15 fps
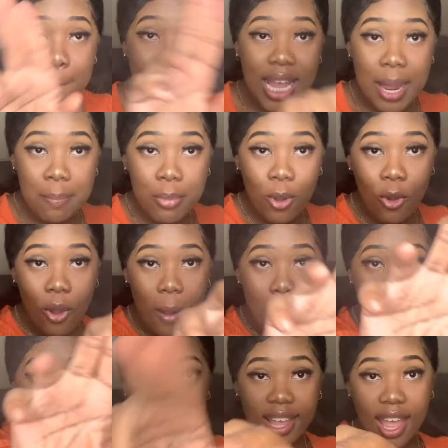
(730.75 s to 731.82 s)
people
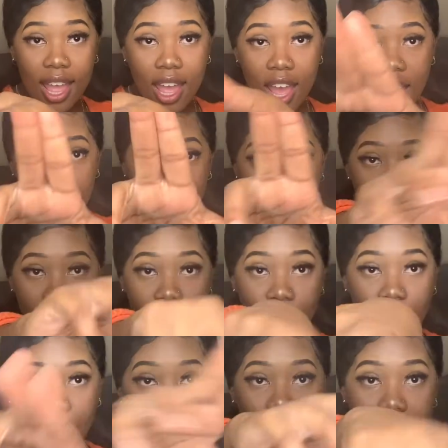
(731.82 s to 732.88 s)
get
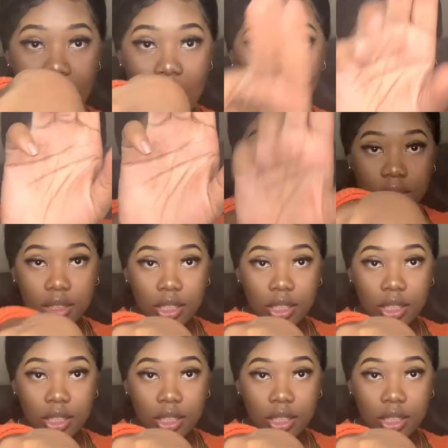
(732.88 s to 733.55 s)
around.